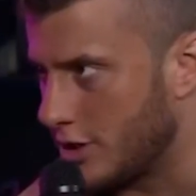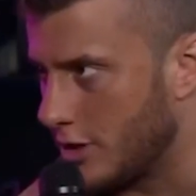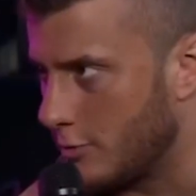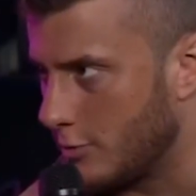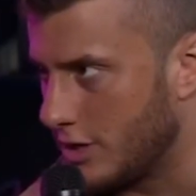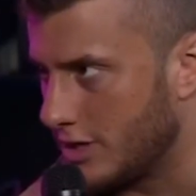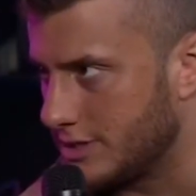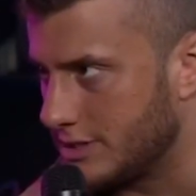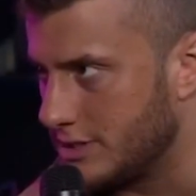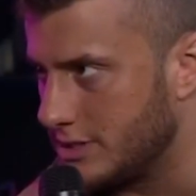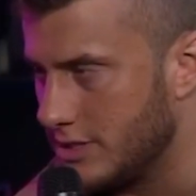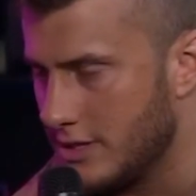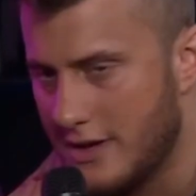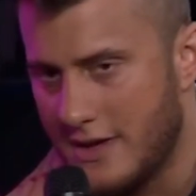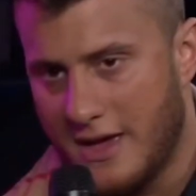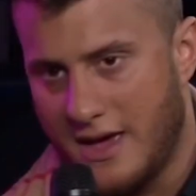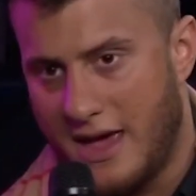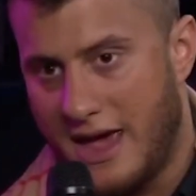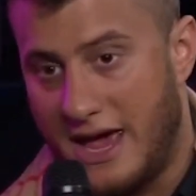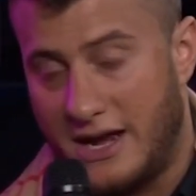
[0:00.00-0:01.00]
was.
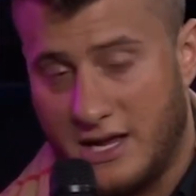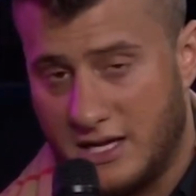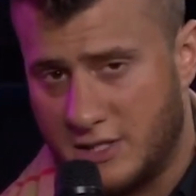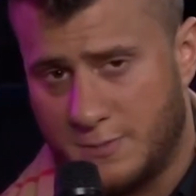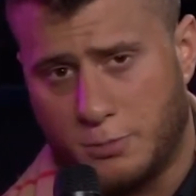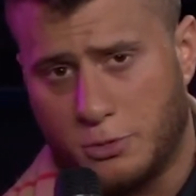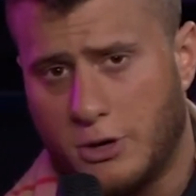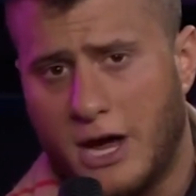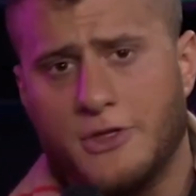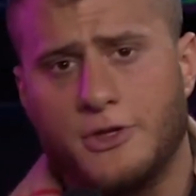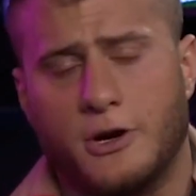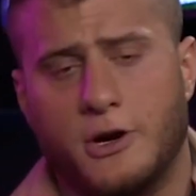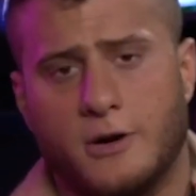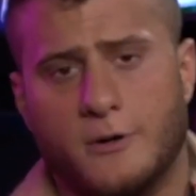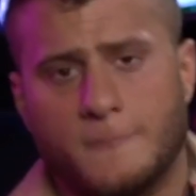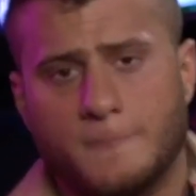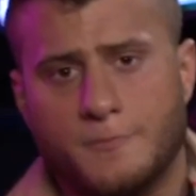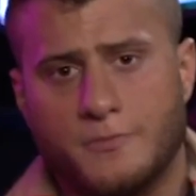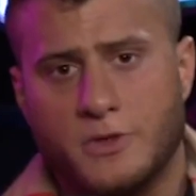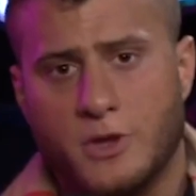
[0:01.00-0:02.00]
And his brother,
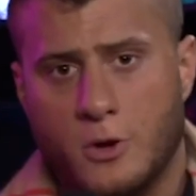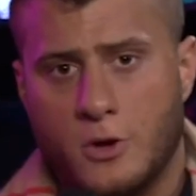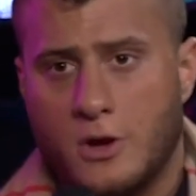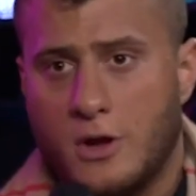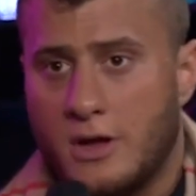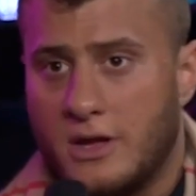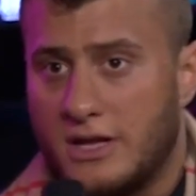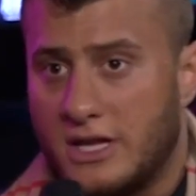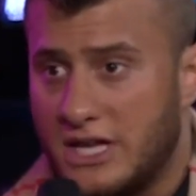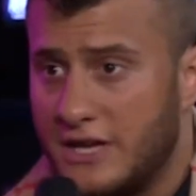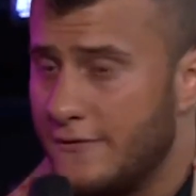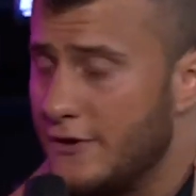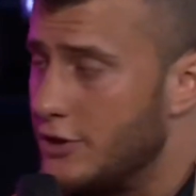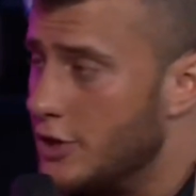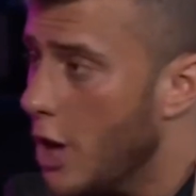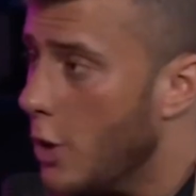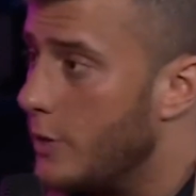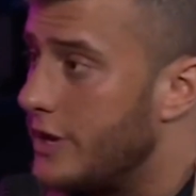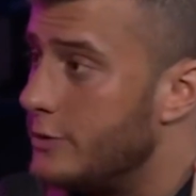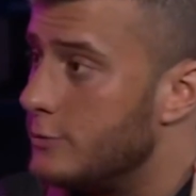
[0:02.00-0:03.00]
even
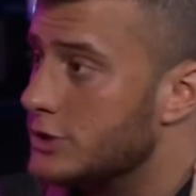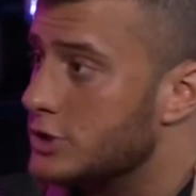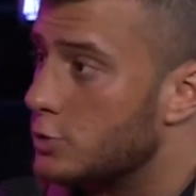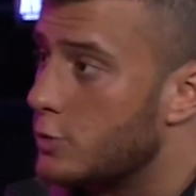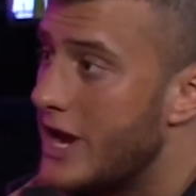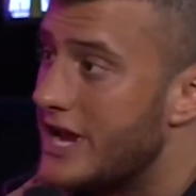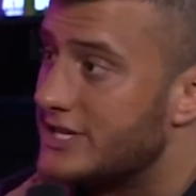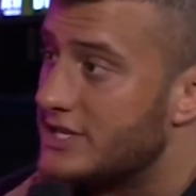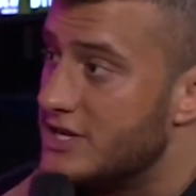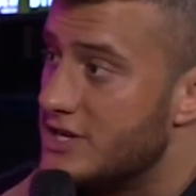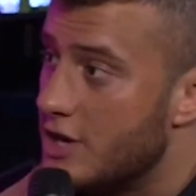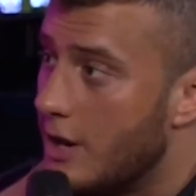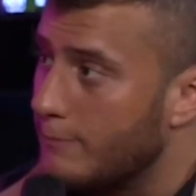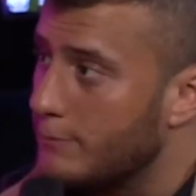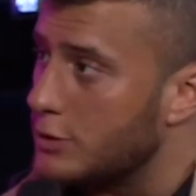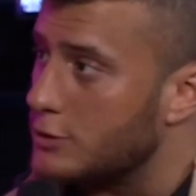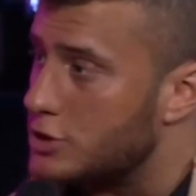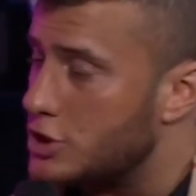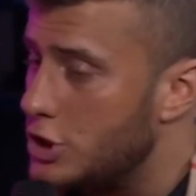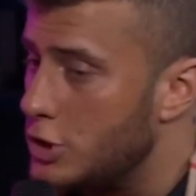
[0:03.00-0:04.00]
though he was ranked
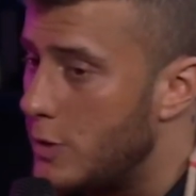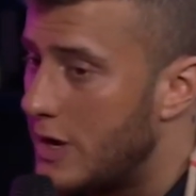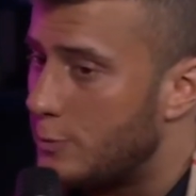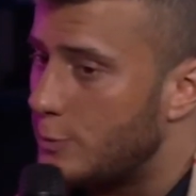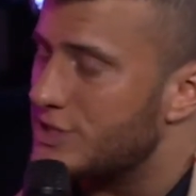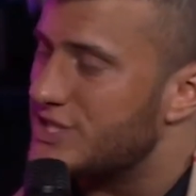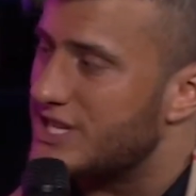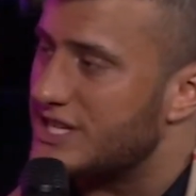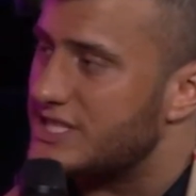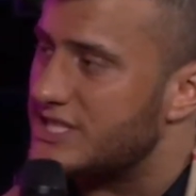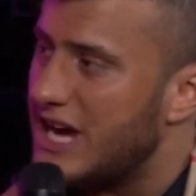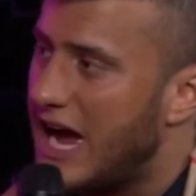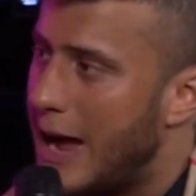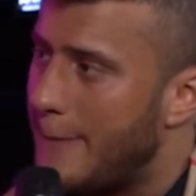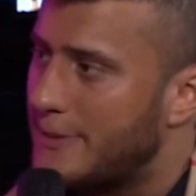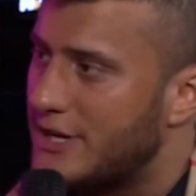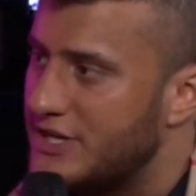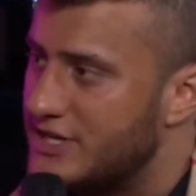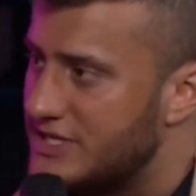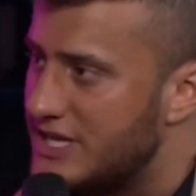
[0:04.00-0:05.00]
number 2 and was the top
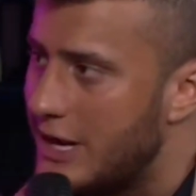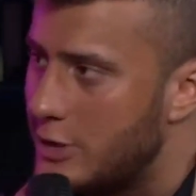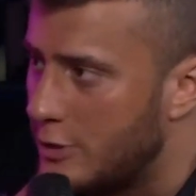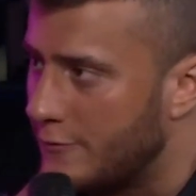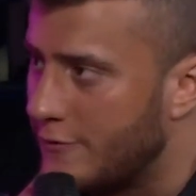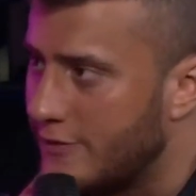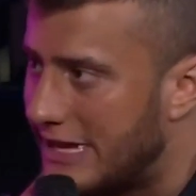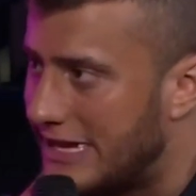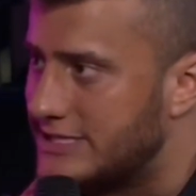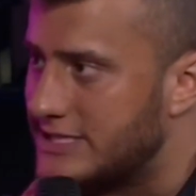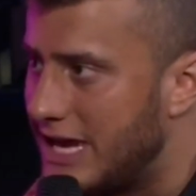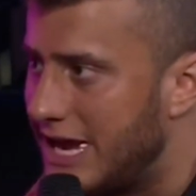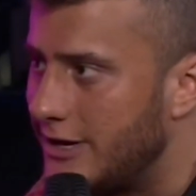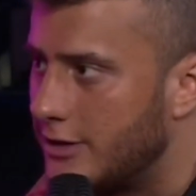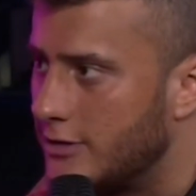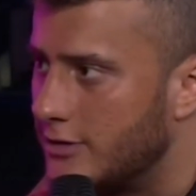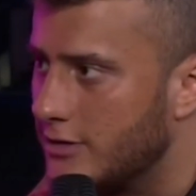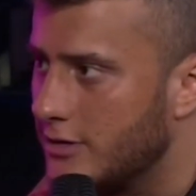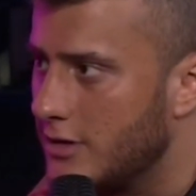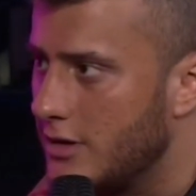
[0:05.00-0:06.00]
contender for that
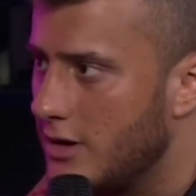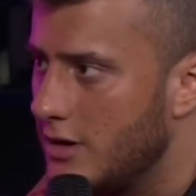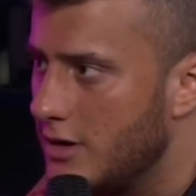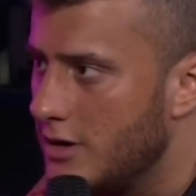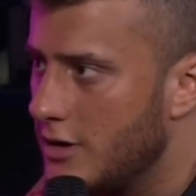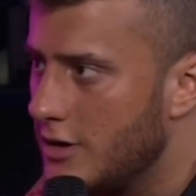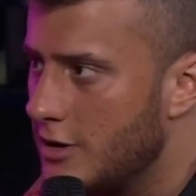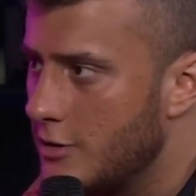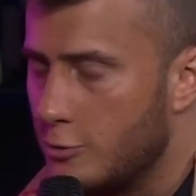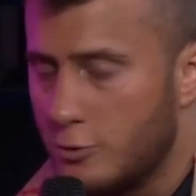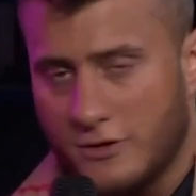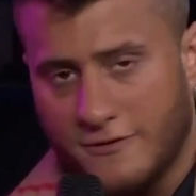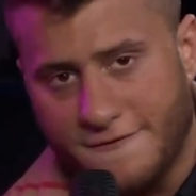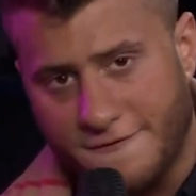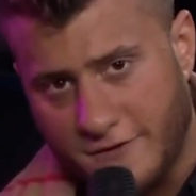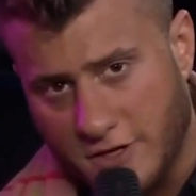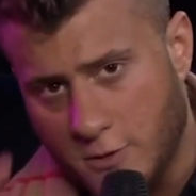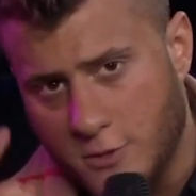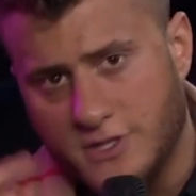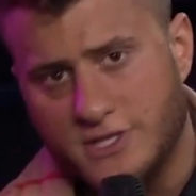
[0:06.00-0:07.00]
title,
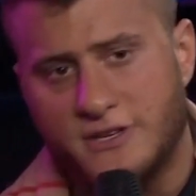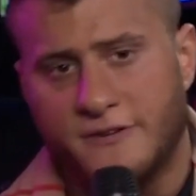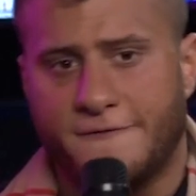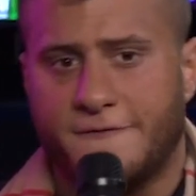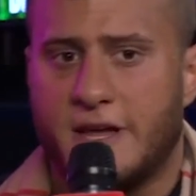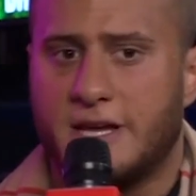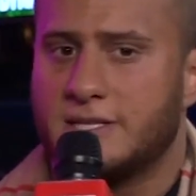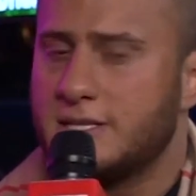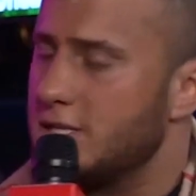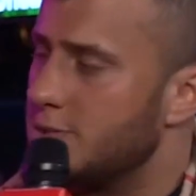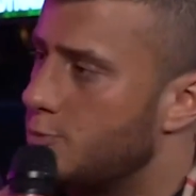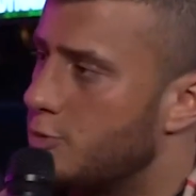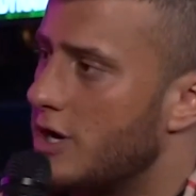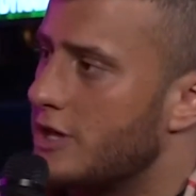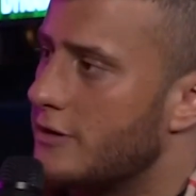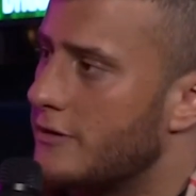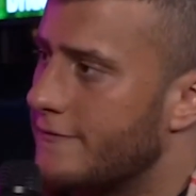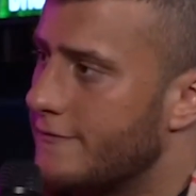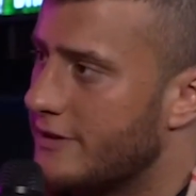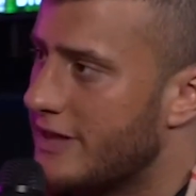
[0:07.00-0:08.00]
refused to face his
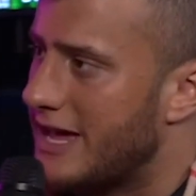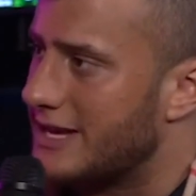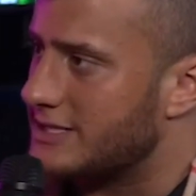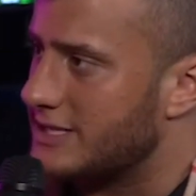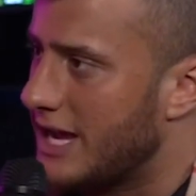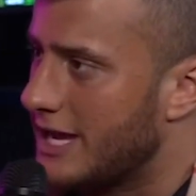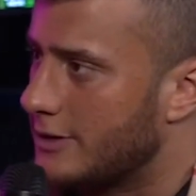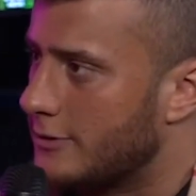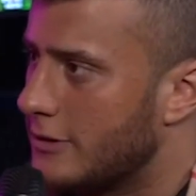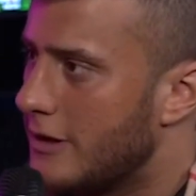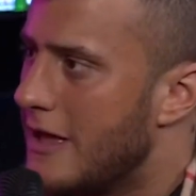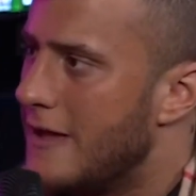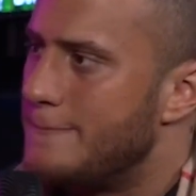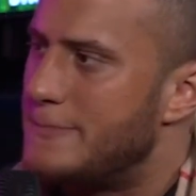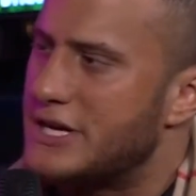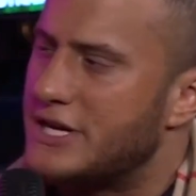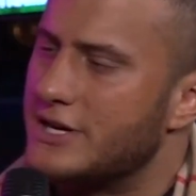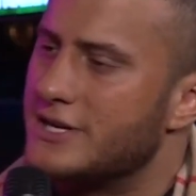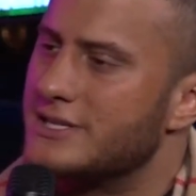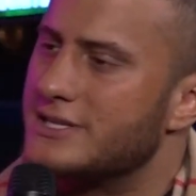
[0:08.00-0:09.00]
brother for that title
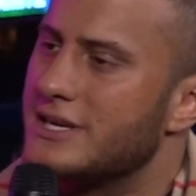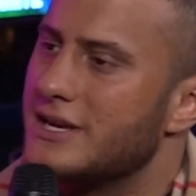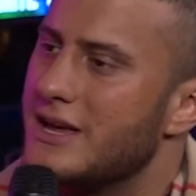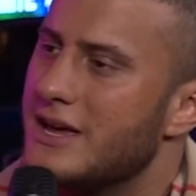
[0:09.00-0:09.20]
because